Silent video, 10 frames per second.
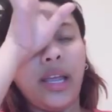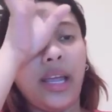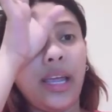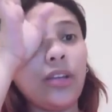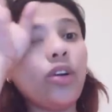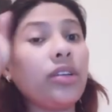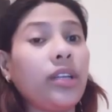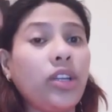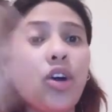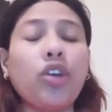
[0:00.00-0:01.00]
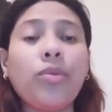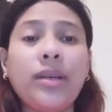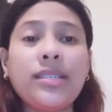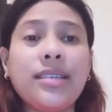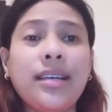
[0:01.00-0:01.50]
and all the
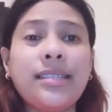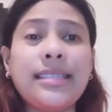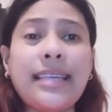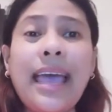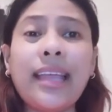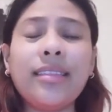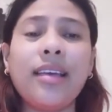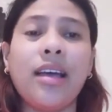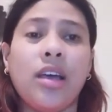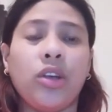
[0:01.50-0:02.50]
documents that send